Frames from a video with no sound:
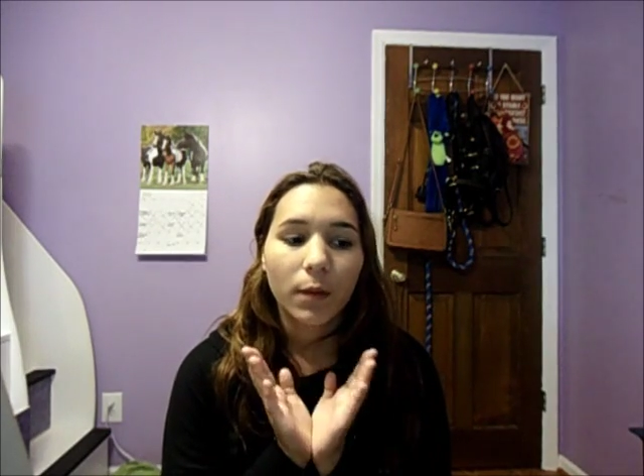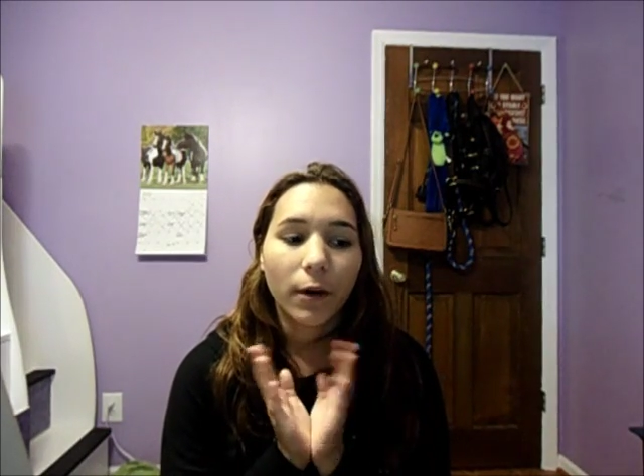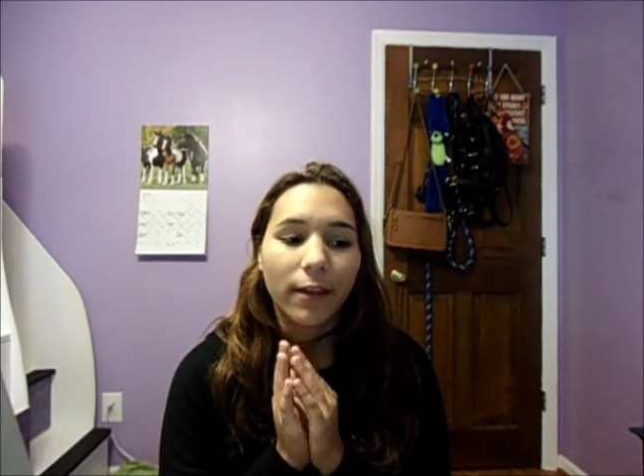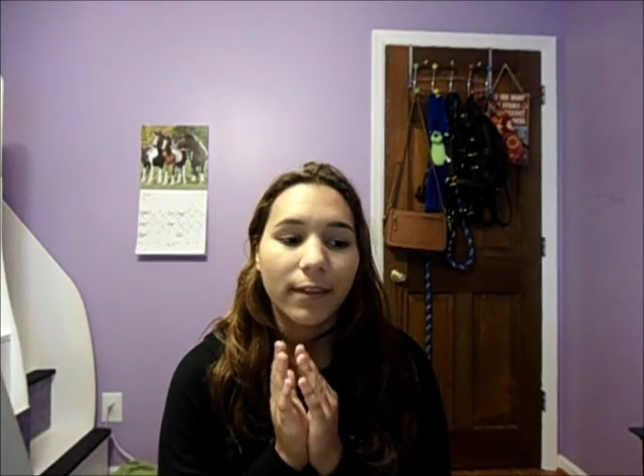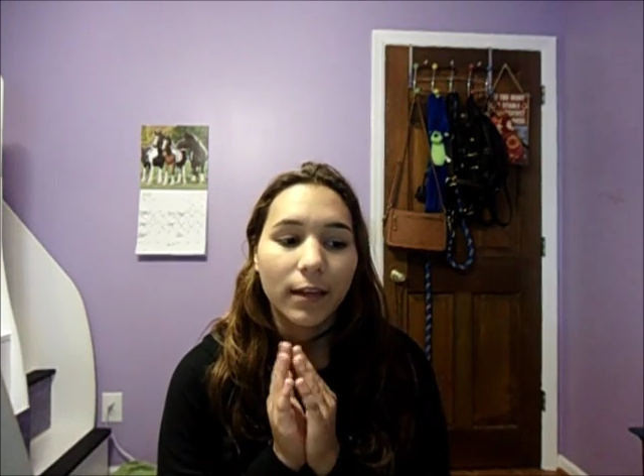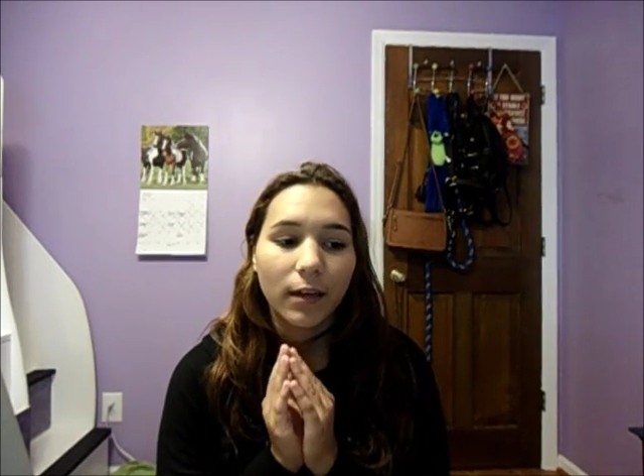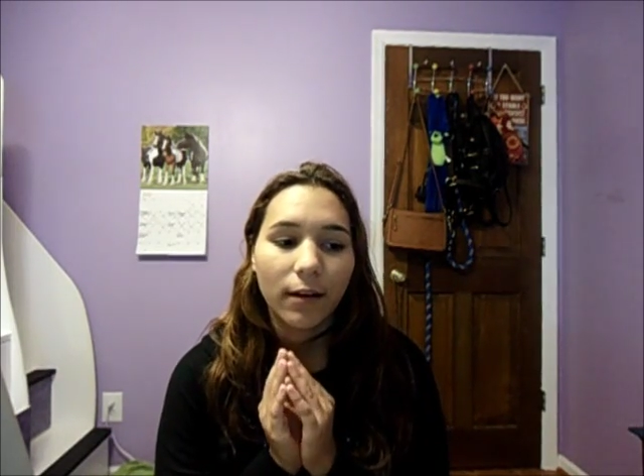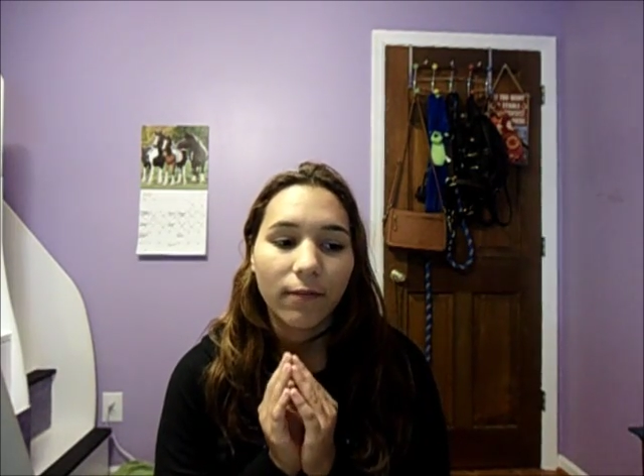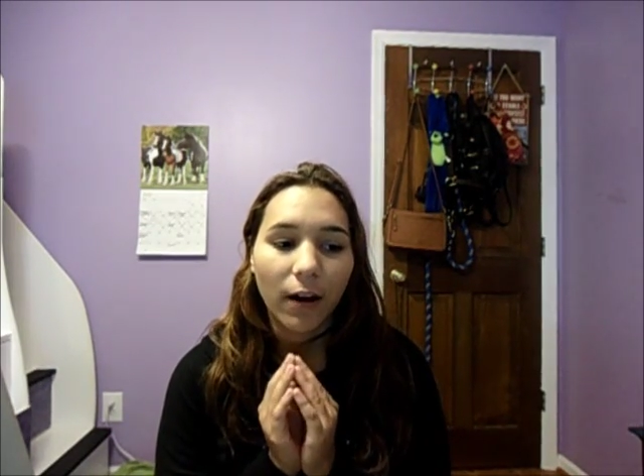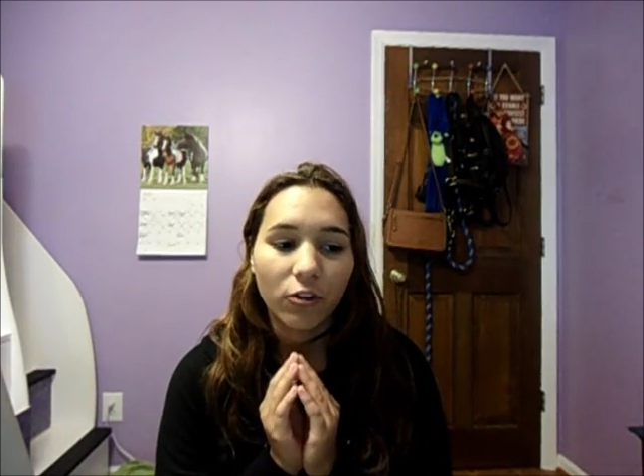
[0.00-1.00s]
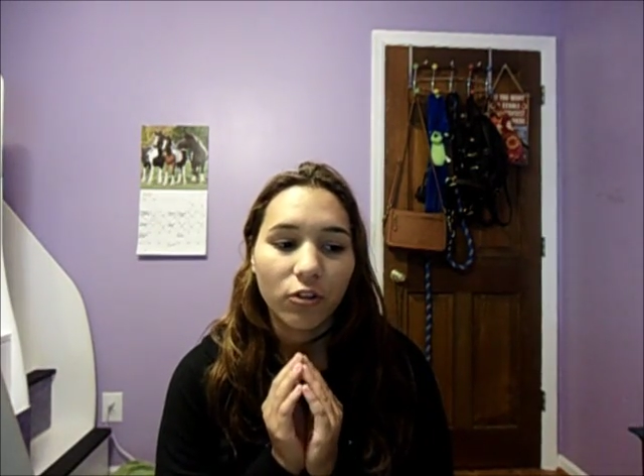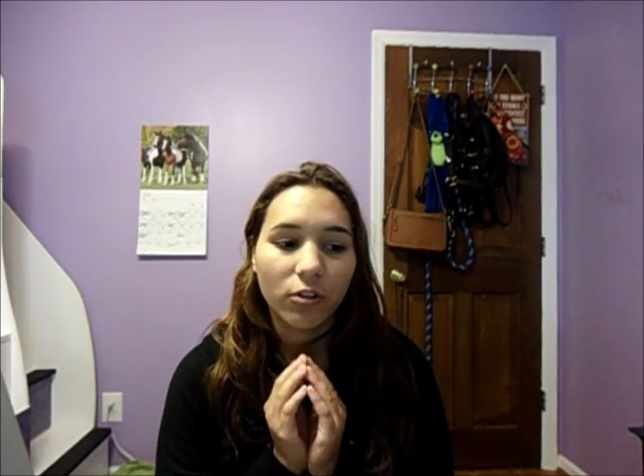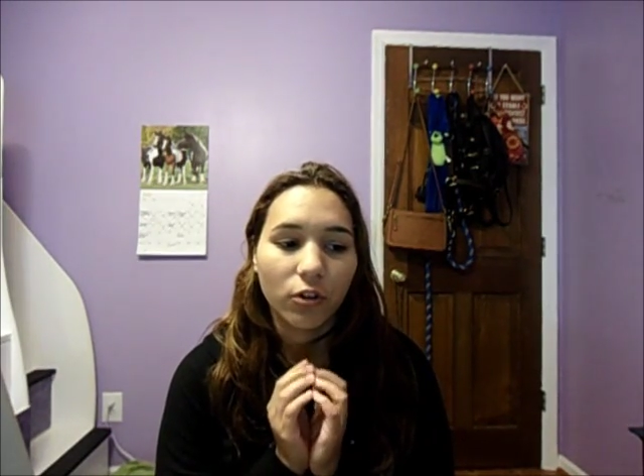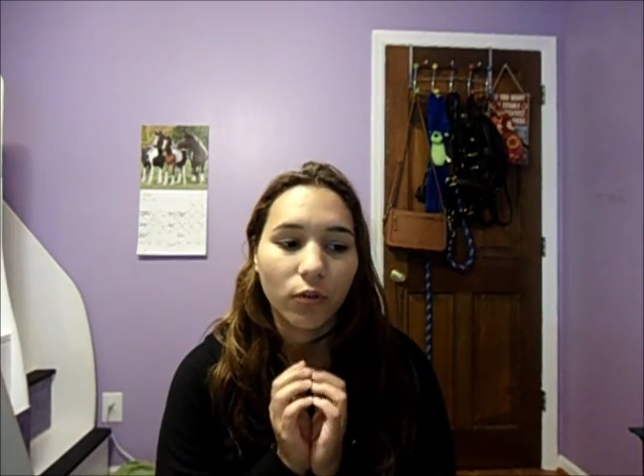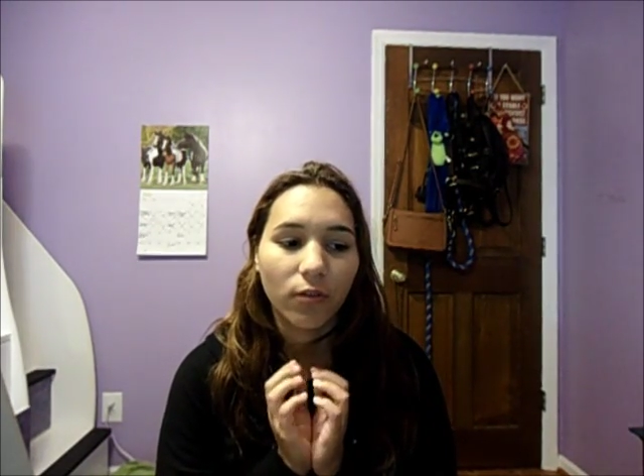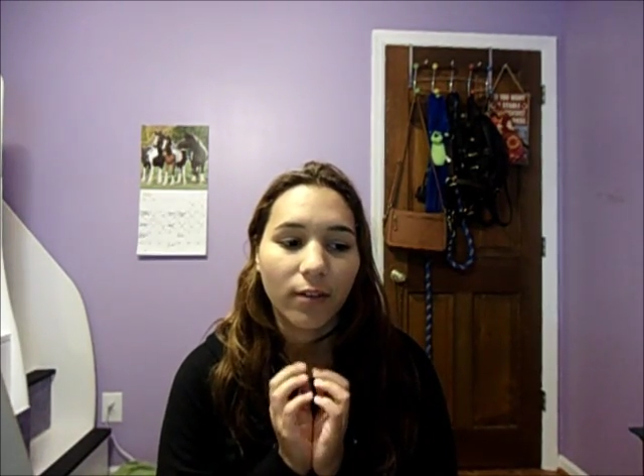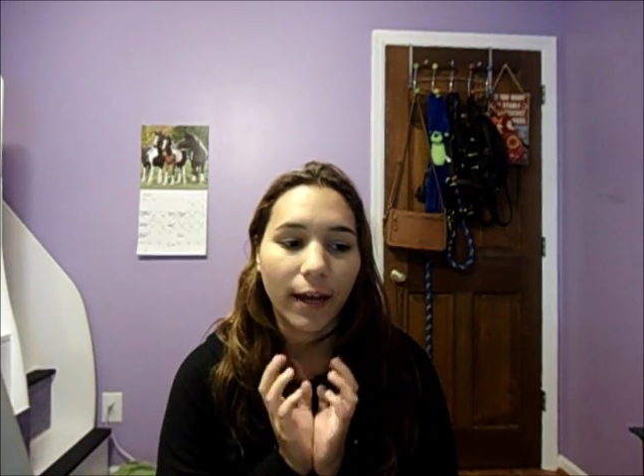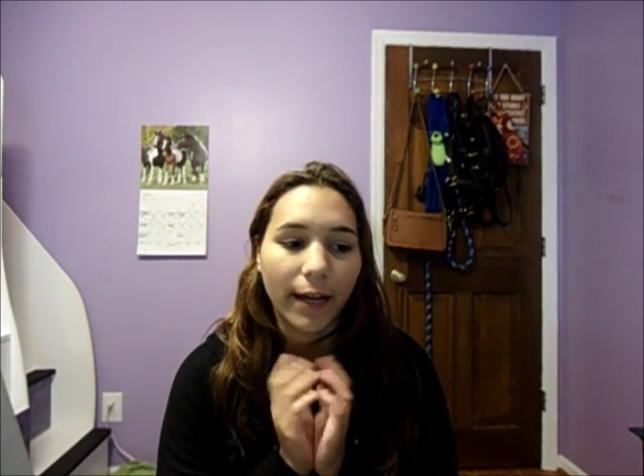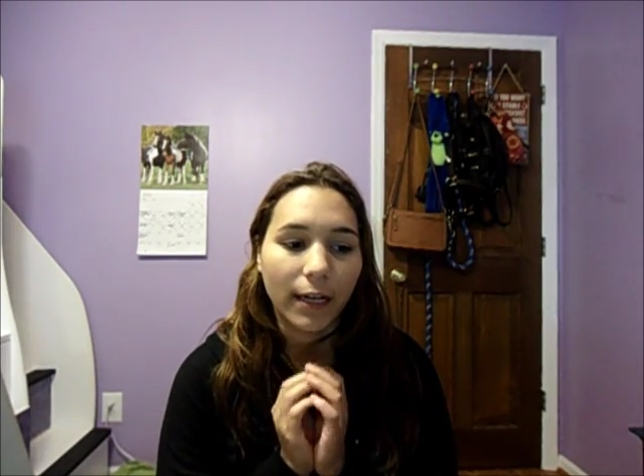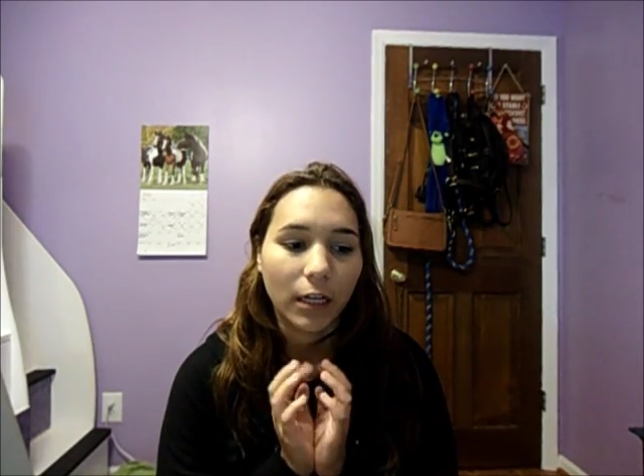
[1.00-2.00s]
But I think if I just use
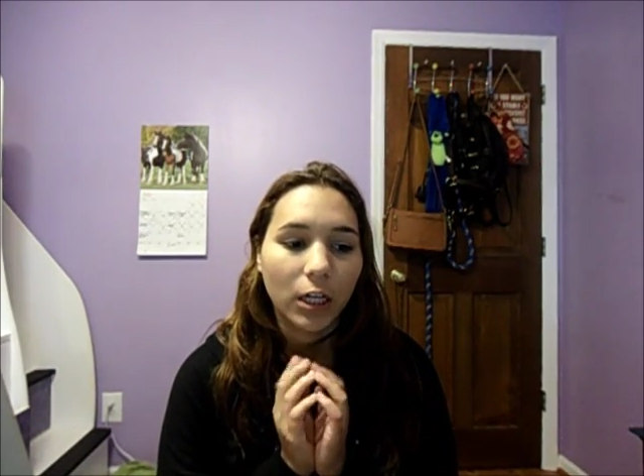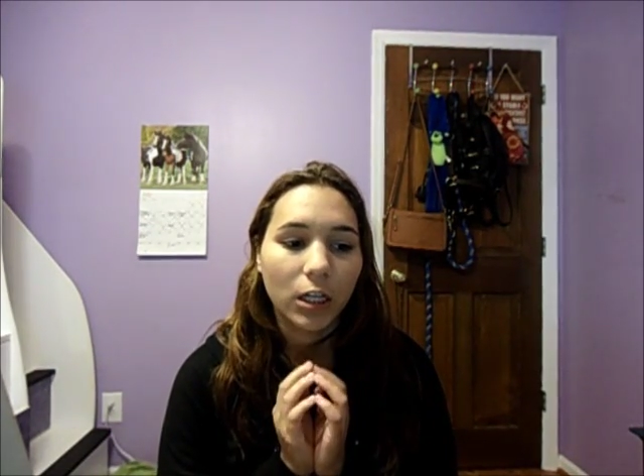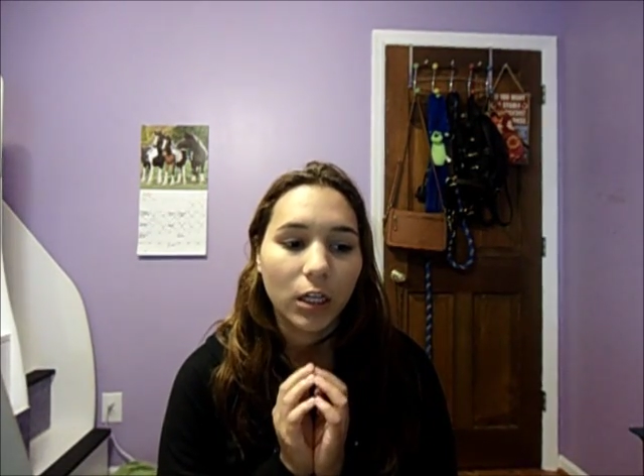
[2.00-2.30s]
a